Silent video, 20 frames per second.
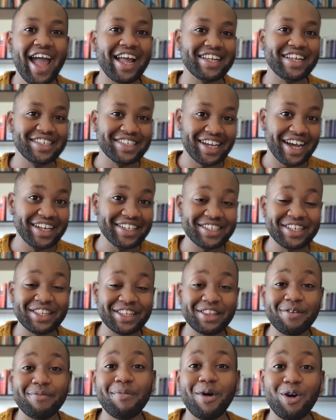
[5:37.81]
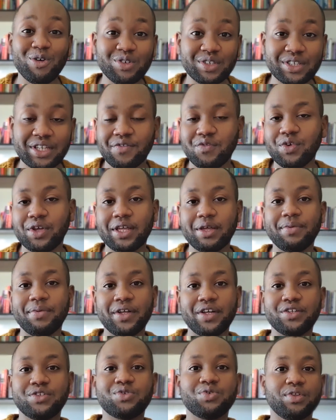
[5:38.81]
anxiety the most, if we're
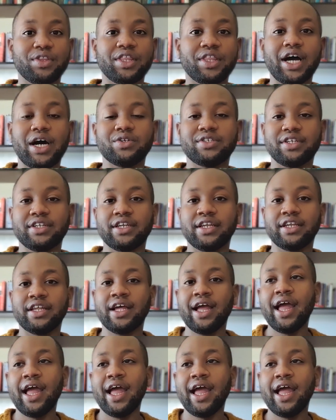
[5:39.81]
keeping it 2000.